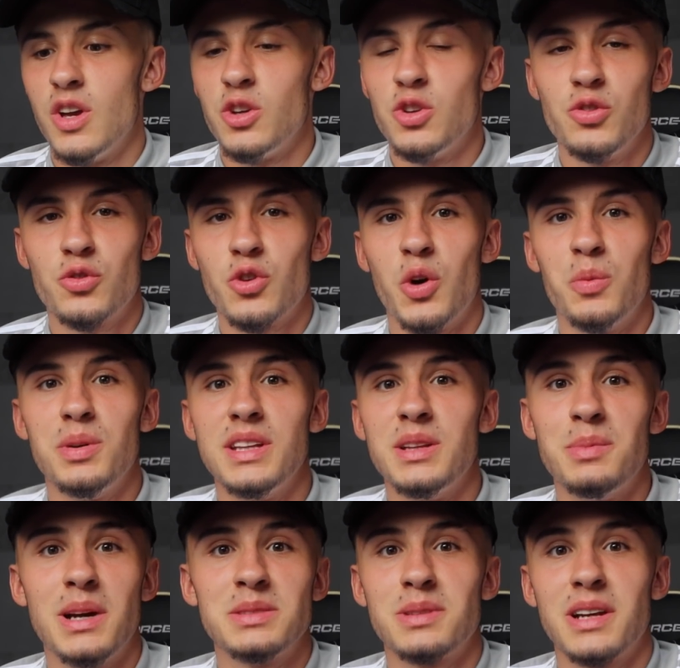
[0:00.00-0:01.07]
you've got to be the
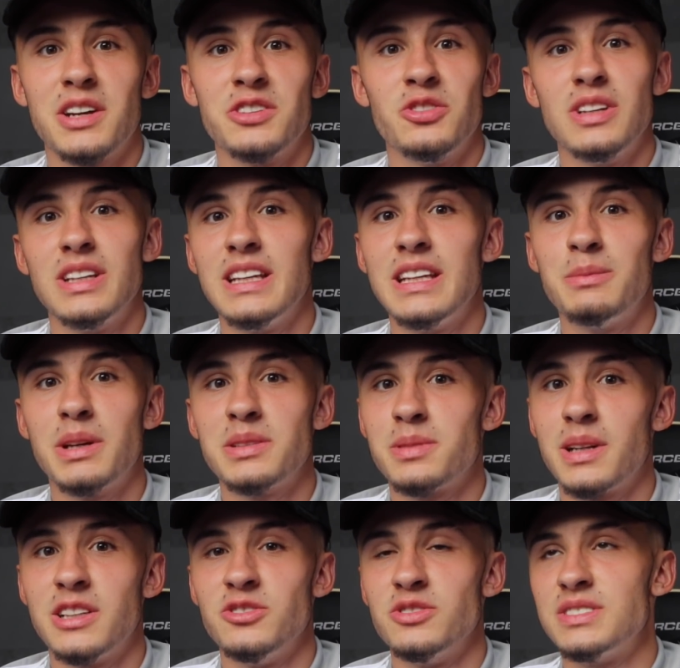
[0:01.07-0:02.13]
best player in your league, best
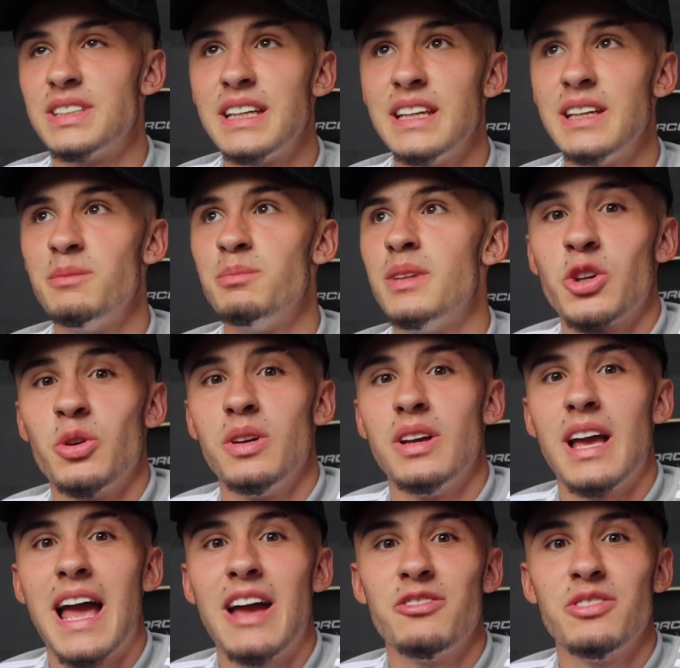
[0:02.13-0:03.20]
player in your team. So,
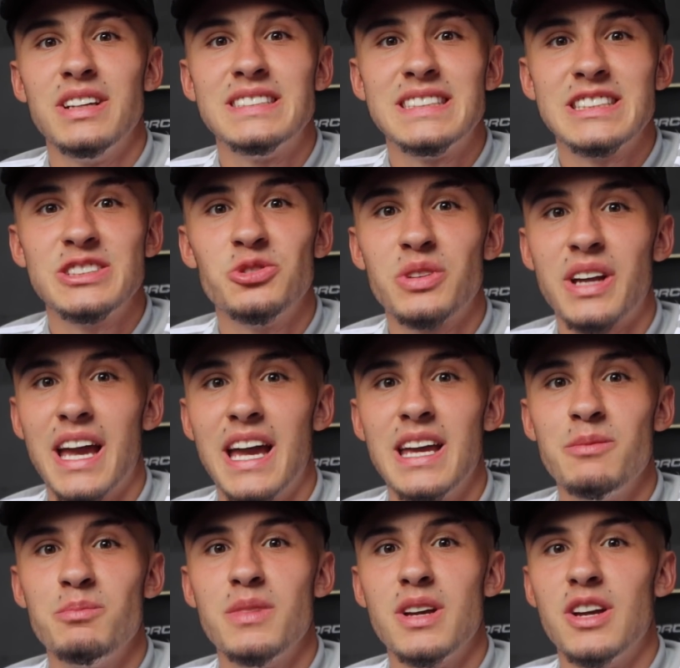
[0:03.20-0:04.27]
every single
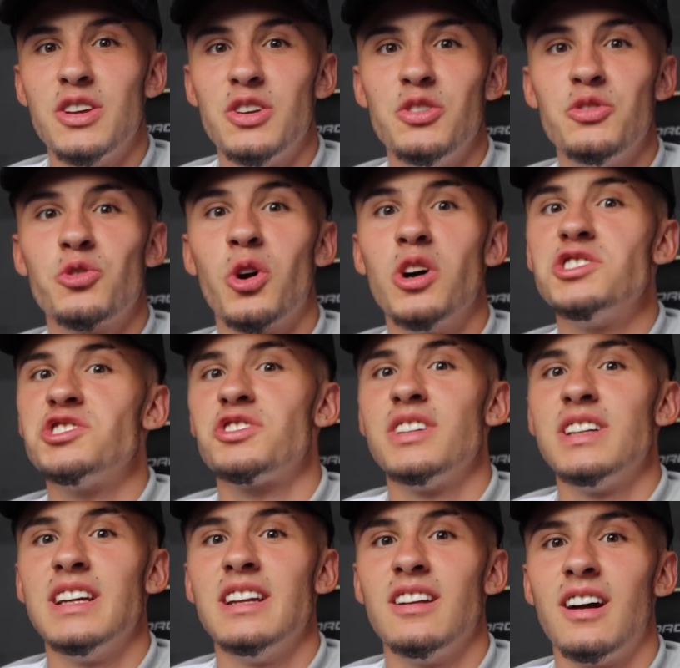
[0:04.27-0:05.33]
game, you've got to
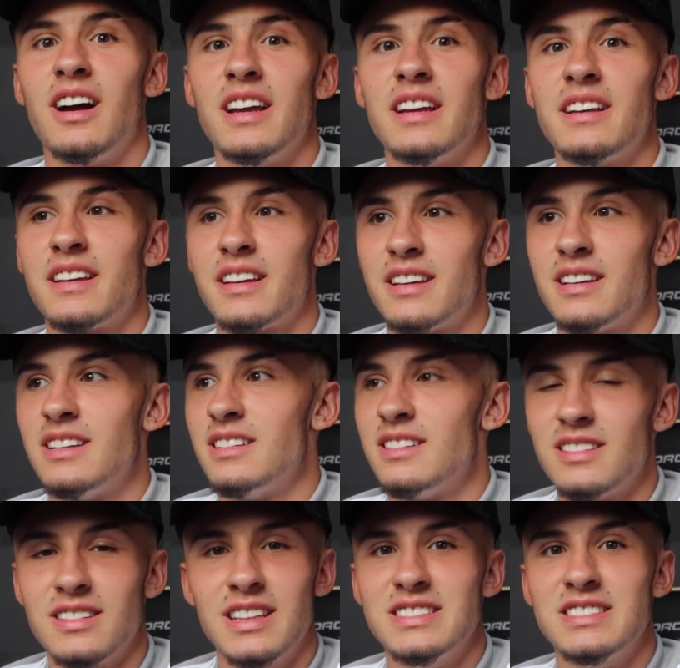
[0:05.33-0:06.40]
treat it like
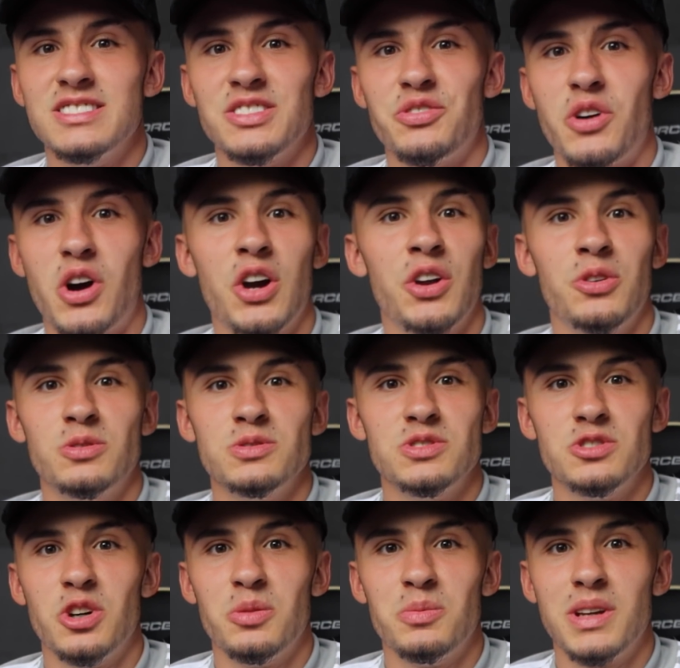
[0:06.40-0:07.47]
this is a final. Do
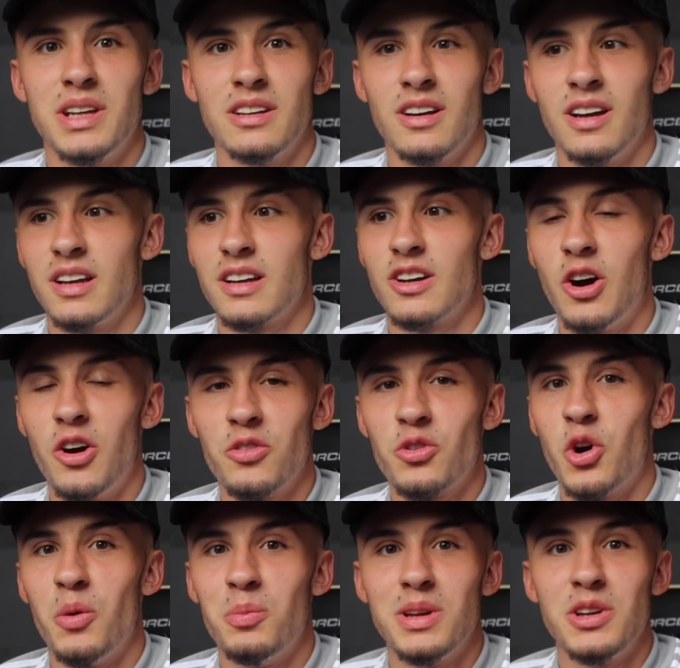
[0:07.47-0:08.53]
you know what I mean? Like, I've
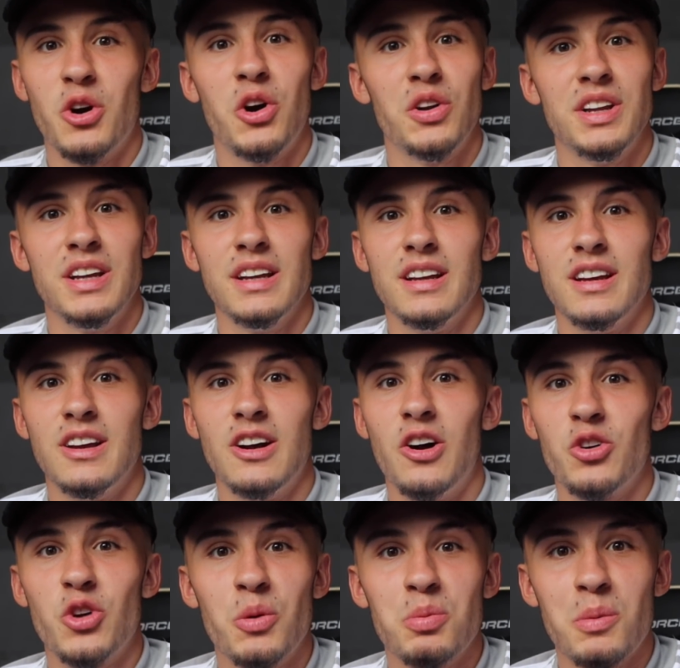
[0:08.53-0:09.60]
got to be on it.
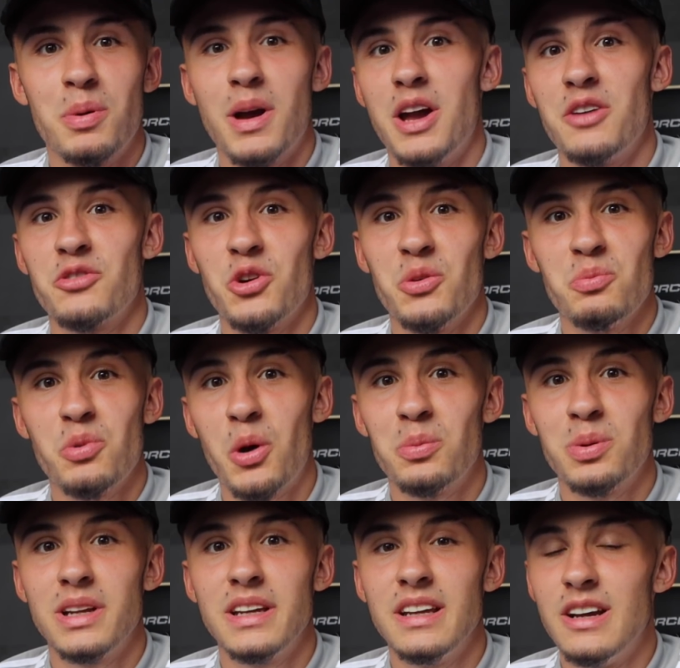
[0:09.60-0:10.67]
I've got to prepare for it
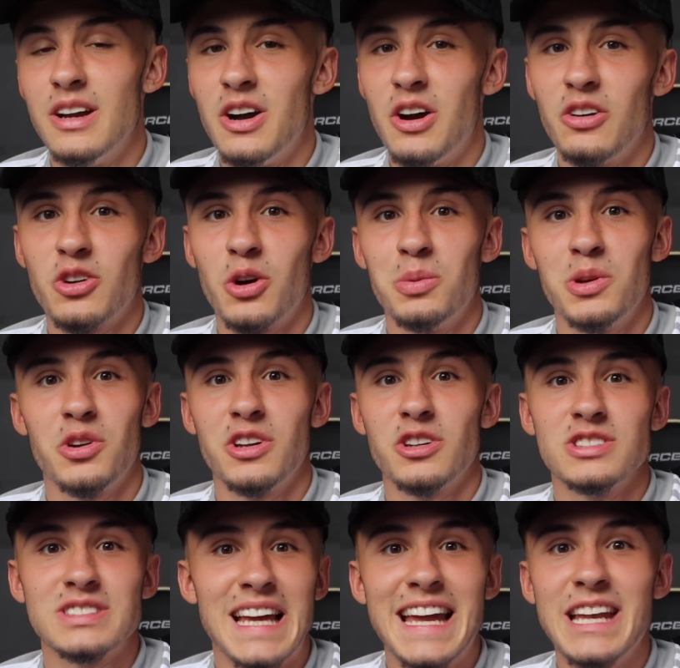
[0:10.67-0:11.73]
properly. I've got to be on it,
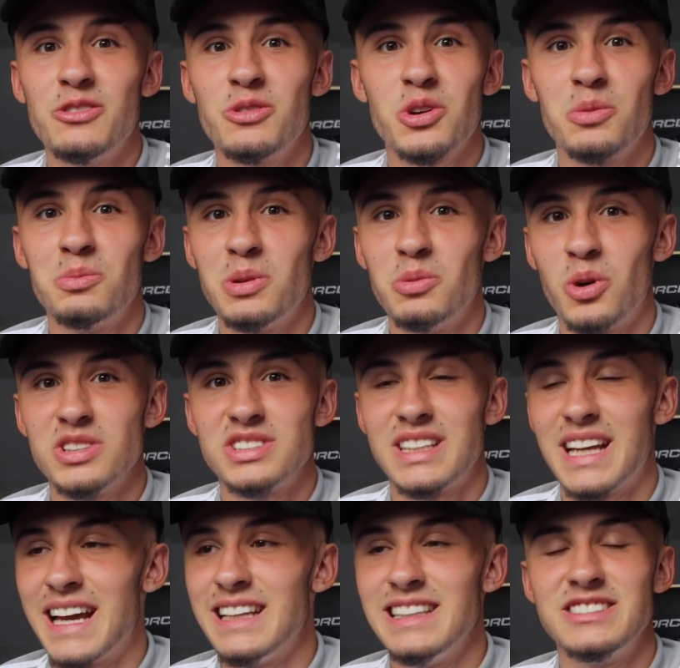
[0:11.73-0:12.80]
because anyone can be watching
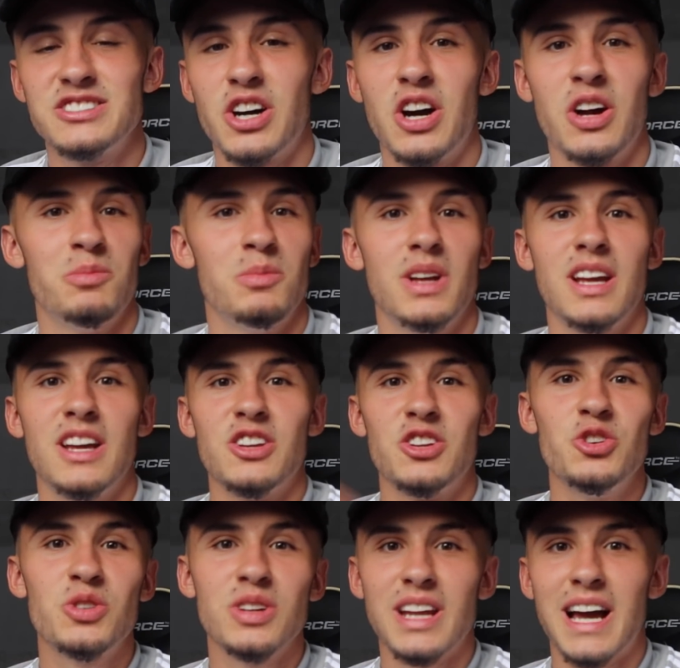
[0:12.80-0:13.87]
at any time.
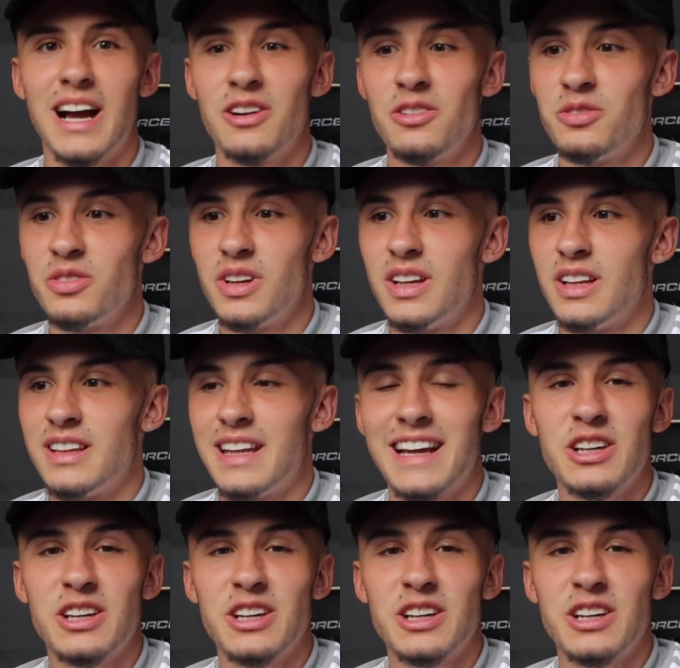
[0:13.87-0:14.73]
You can have, there